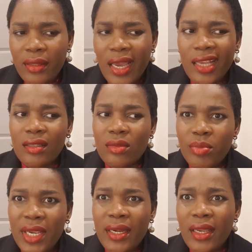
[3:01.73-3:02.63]
has
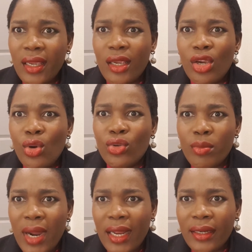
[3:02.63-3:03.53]
been a good
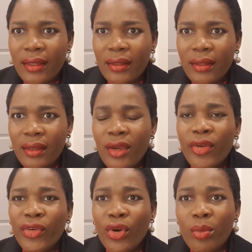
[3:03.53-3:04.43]
man.
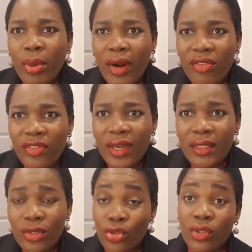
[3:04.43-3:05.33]
Not
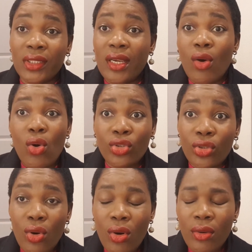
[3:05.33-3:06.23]
perfect, just like us
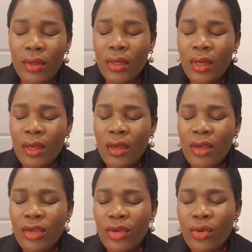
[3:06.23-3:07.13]
all,
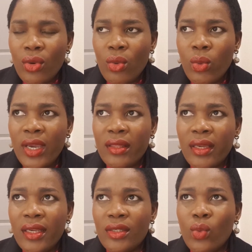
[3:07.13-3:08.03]
with
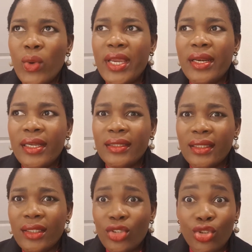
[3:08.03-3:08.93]
his
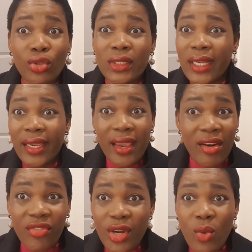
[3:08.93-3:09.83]
weaknesses, just like
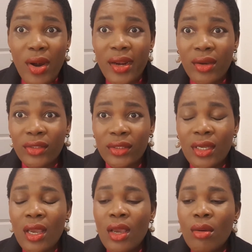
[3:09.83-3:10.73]
everyone else.
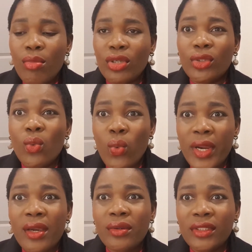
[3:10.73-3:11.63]
But
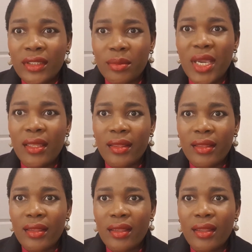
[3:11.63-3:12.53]
Will Smith
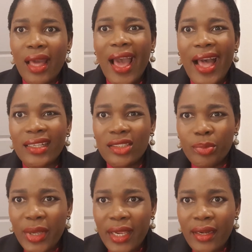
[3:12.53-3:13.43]
has
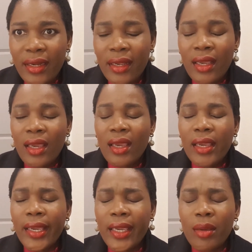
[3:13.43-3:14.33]
been
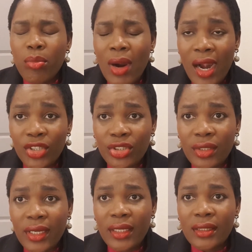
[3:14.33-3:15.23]
a
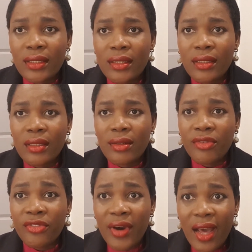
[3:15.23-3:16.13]
passionate
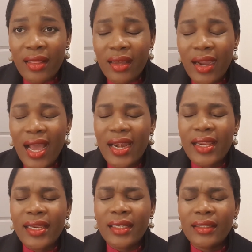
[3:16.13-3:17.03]
father, and
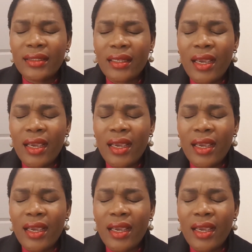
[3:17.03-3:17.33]
he's